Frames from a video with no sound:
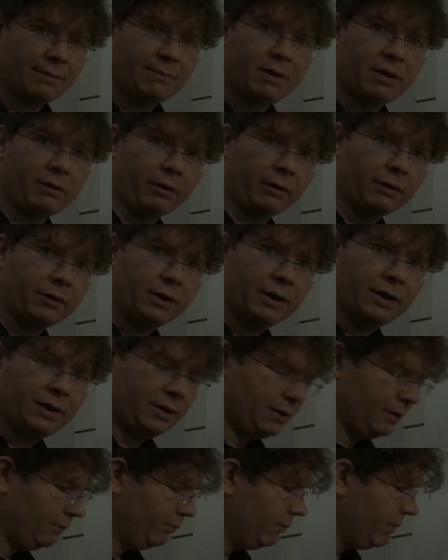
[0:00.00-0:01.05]
a mirror.
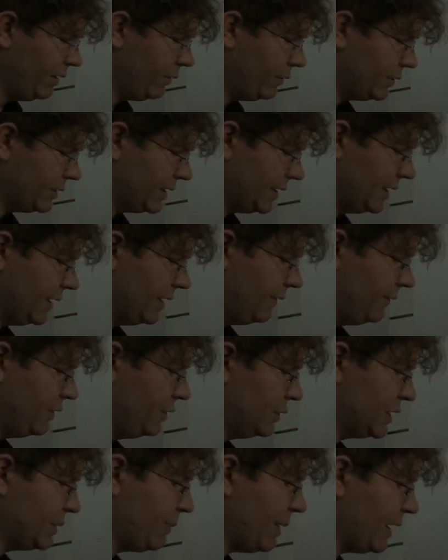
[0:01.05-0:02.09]
Mirrors give you
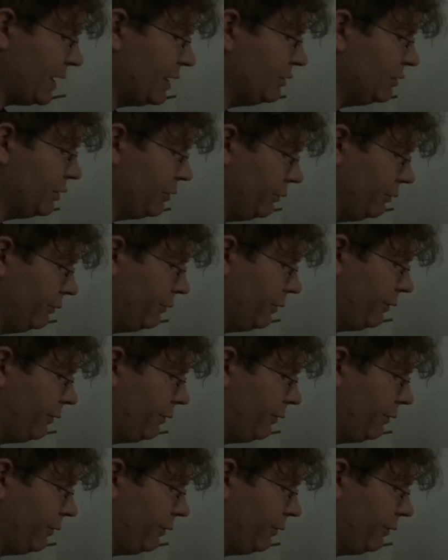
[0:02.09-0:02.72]
specular